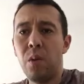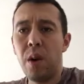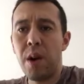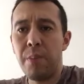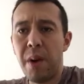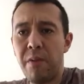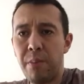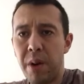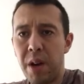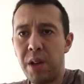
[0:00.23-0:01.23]
What up,
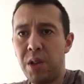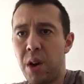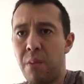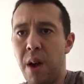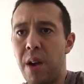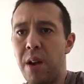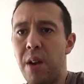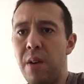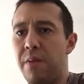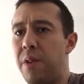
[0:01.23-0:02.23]
everybody? Jeremiah
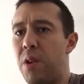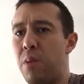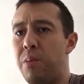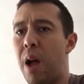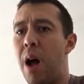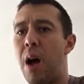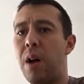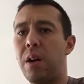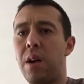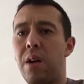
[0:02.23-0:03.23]
here, video
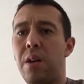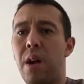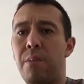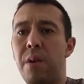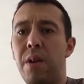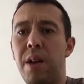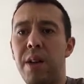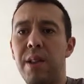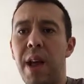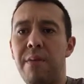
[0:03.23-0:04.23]
blog number
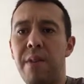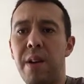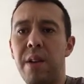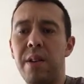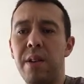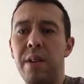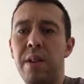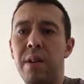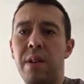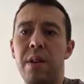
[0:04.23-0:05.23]
11.
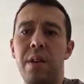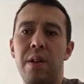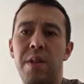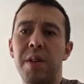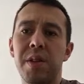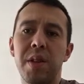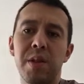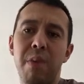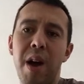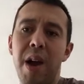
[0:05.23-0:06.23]
This
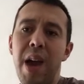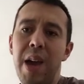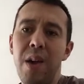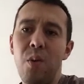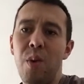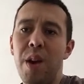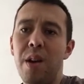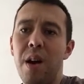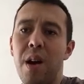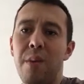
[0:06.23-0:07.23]
is my
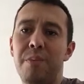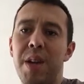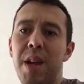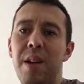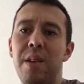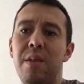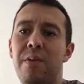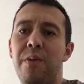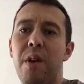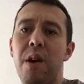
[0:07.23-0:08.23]
8-week update
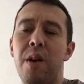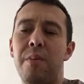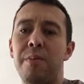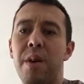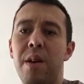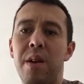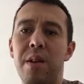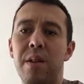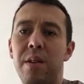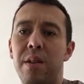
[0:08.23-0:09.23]
from
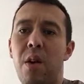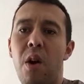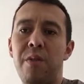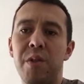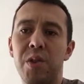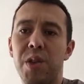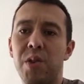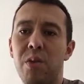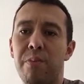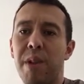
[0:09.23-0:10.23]
artificial
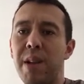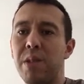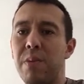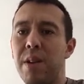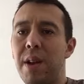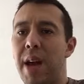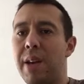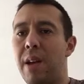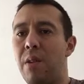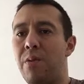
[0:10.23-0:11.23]
disc replacement
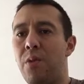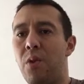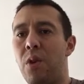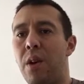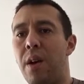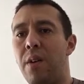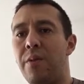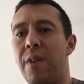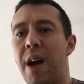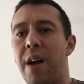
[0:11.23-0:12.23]
at
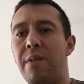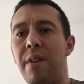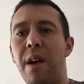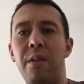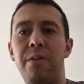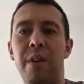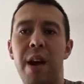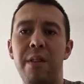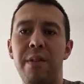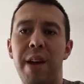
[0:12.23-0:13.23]
L4L5
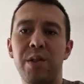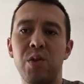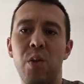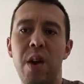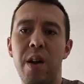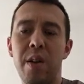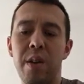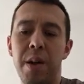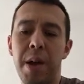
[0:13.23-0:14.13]
L5S1.